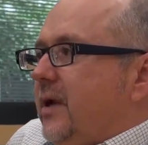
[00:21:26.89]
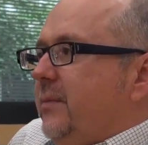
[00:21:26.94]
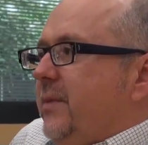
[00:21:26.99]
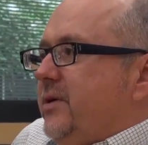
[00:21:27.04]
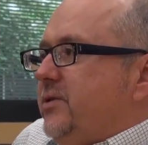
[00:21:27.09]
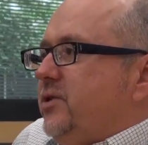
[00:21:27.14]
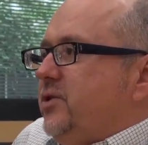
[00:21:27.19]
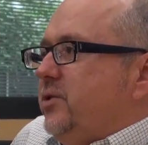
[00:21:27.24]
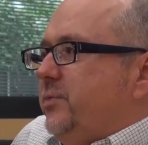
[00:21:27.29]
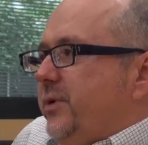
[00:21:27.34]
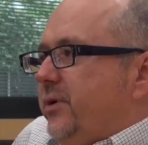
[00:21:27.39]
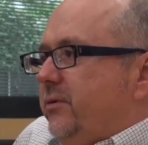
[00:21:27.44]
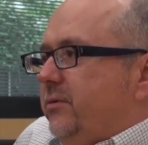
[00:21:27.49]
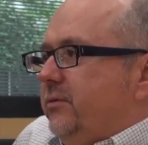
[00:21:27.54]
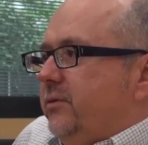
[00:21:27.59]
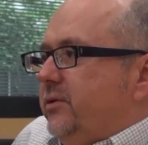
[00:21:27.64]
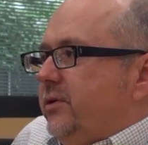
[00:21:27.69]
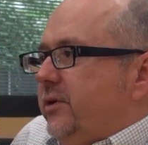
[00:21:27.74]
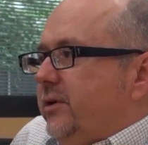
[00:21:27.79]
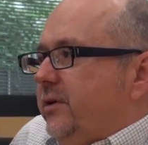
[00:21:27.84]
A message
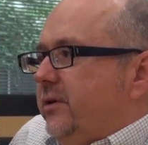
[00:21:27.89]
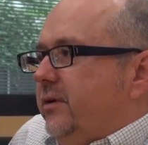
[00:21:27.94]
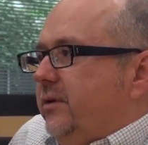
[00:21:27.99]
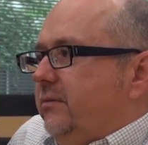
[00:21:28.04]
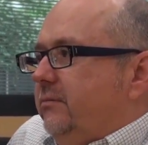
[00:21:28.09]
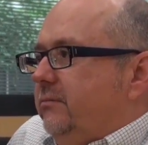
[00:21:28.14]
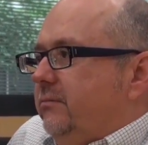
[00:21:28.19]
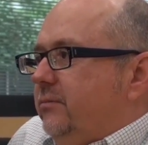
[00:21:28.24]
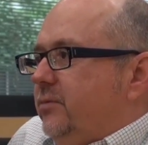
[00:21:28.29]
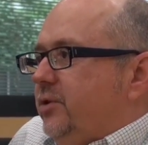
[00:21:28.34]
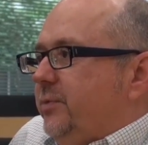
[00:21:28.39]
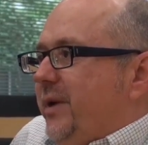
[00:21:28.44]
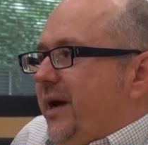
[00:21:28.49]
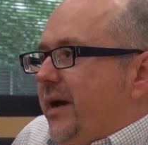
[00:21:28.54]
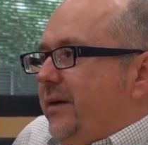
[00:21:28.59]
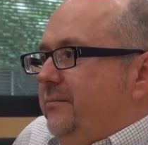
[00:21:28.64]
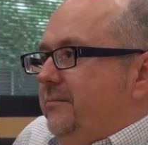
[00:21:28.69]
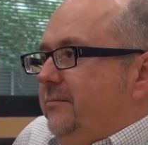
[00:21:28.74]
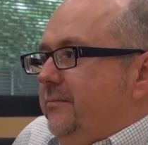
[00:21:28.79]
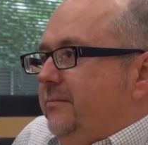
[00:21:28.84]
about
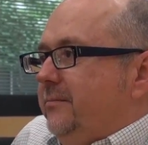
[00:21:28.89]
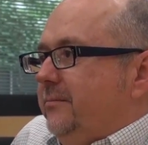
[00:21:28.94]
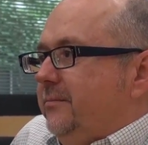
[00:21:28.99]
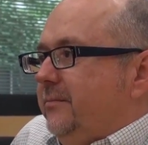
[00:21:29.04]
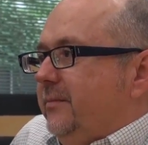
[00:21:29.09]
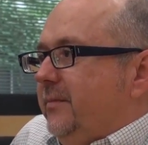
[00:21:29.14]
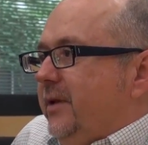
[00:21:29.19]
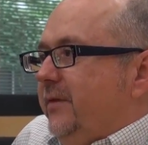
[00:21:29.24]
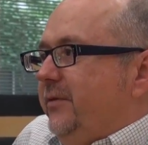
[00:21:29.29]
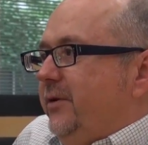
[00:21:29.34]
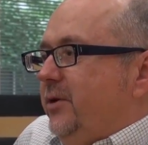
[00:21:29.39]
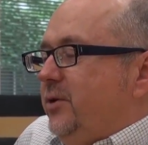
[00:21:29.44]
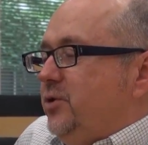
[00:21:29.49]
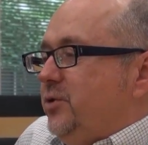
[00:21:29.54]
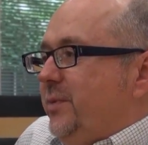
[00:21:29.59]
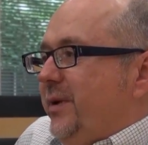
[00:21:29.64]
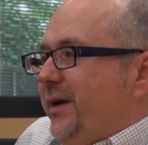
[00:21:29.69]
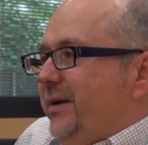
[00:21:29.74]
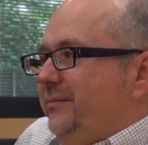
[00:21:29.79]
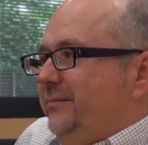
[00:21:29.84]
Japan? Living in
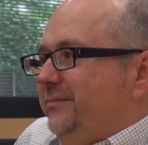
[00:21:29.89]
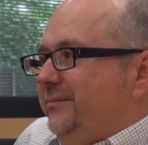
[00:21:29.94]
Japan?